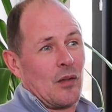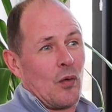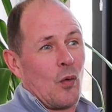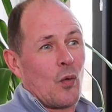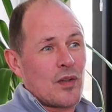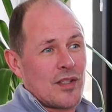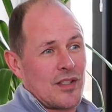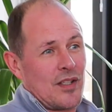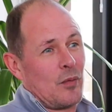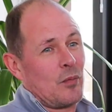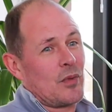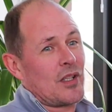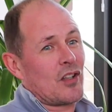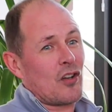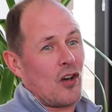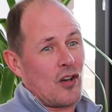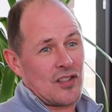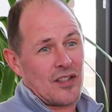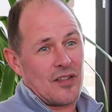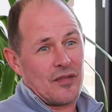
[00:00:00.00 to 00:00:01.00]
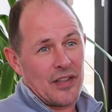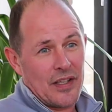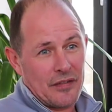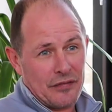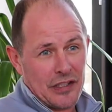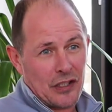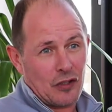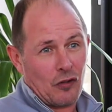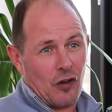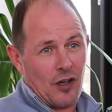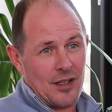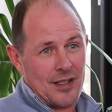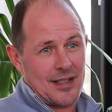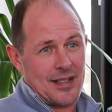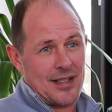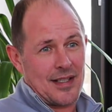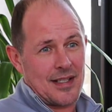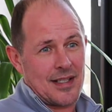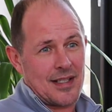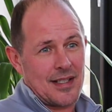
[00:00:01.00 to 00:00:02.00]
Also, with the cost of living
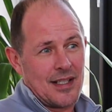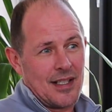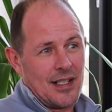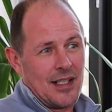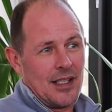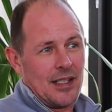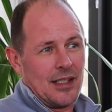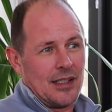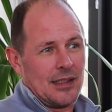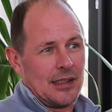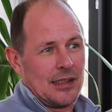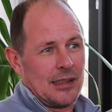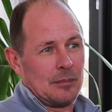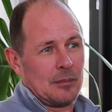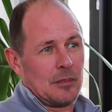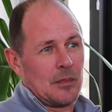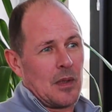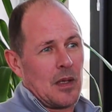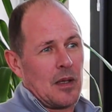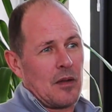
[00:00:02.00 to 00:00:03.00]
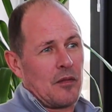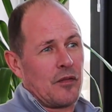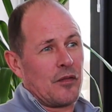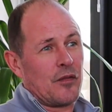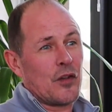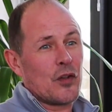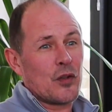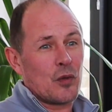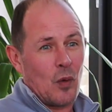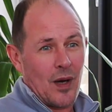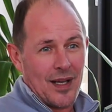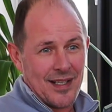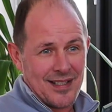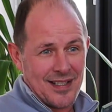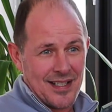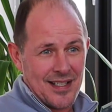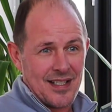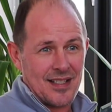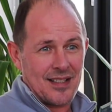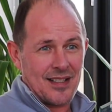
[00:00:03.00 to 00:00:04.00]
crisis, food
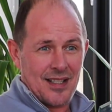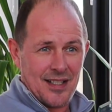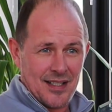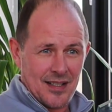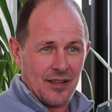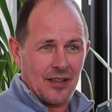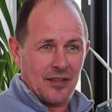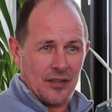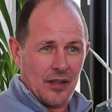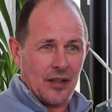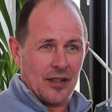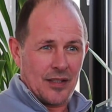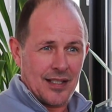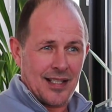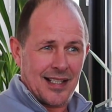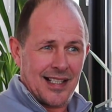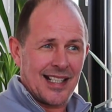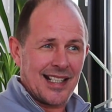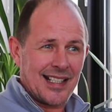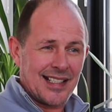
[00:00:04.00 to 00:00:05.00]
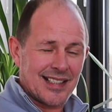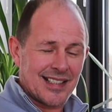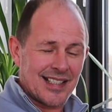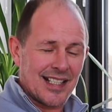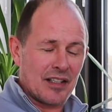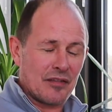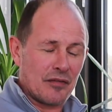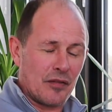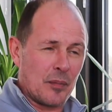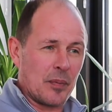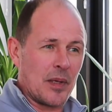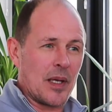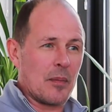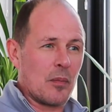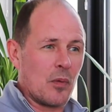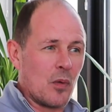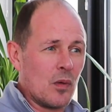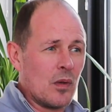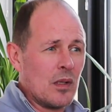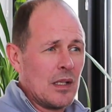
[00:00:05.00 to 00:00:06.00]
waste is a key thing for
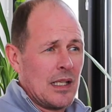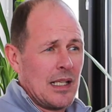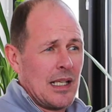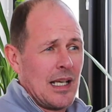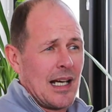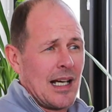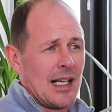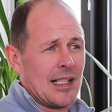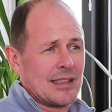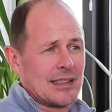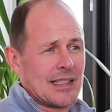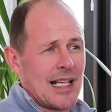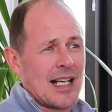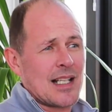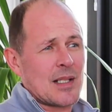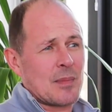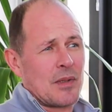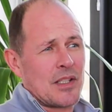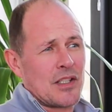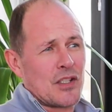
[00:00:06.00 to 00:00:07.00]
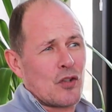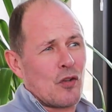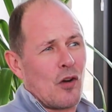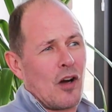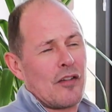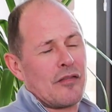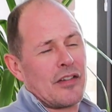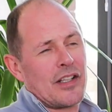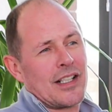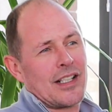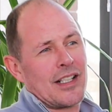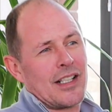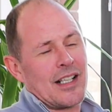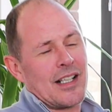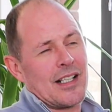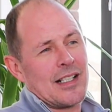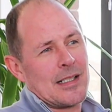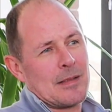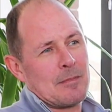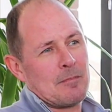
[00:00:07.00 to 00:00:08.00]
people, and that has been driving
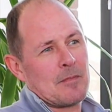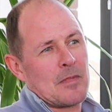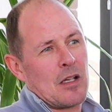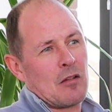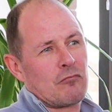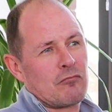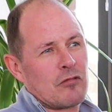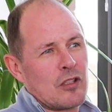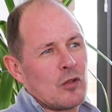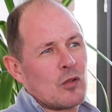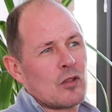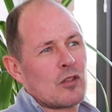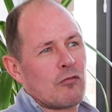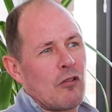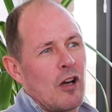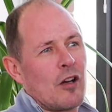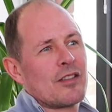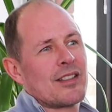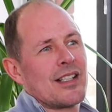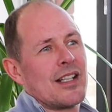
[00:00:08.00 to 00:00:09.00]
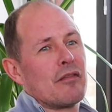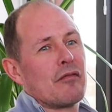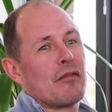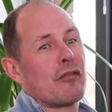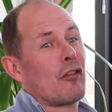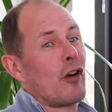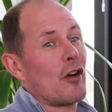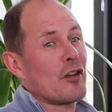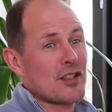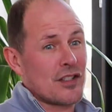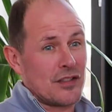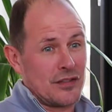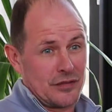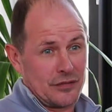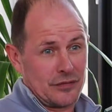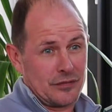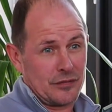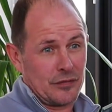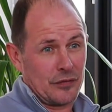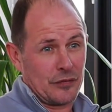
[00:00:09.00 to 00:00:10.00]
a real growth in
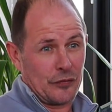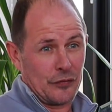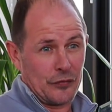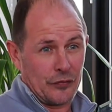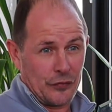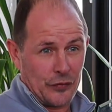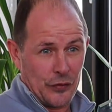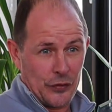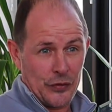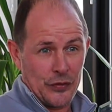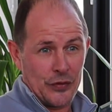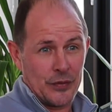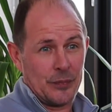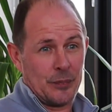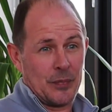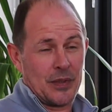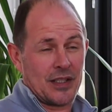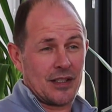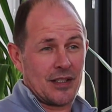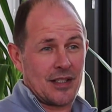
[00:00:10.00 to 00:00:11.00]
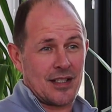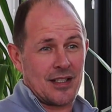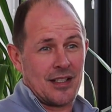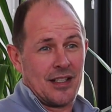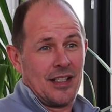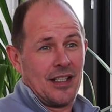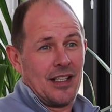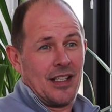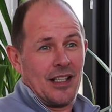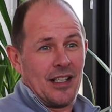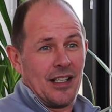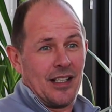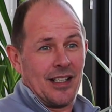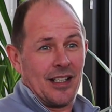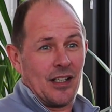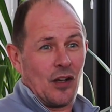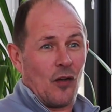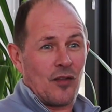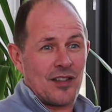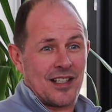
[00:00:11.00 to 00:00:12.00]
frozen food because
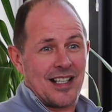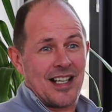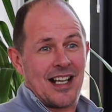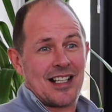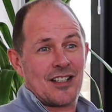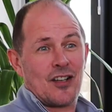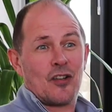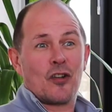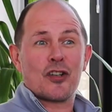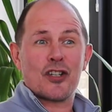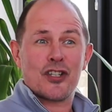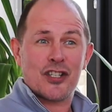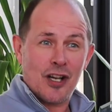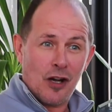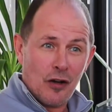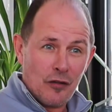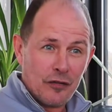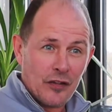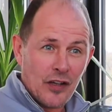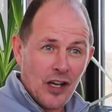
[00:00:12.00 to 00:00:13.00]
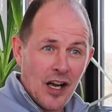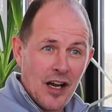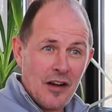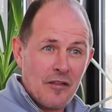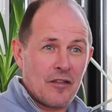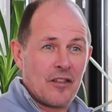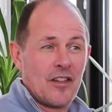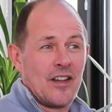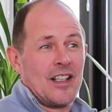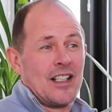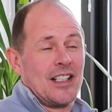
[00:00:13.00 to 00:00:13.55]
it obviously has a longer shelf life.